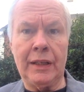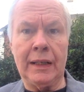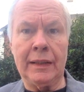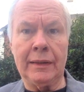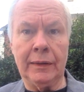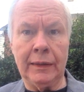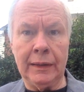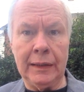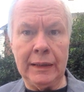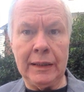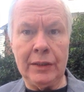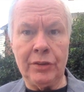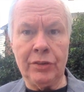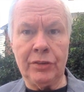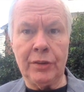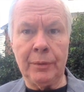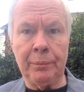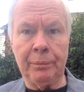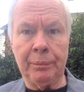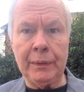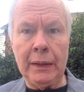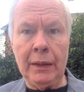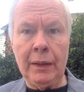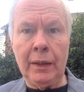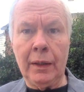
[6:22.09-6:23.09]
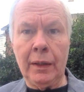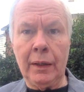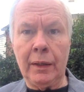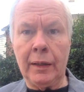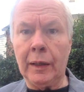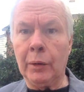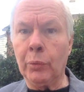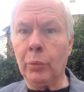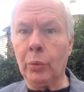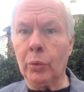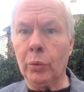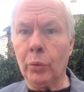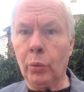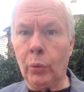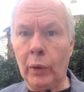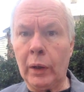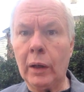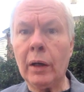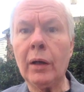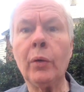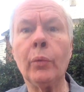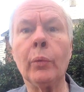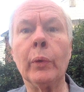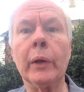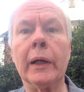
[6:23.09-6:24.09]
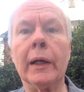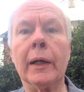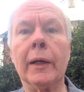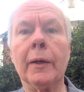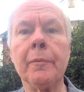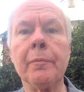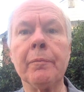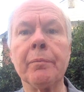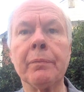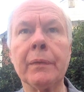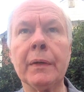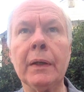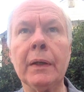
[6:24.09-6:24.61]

at least, that were well aware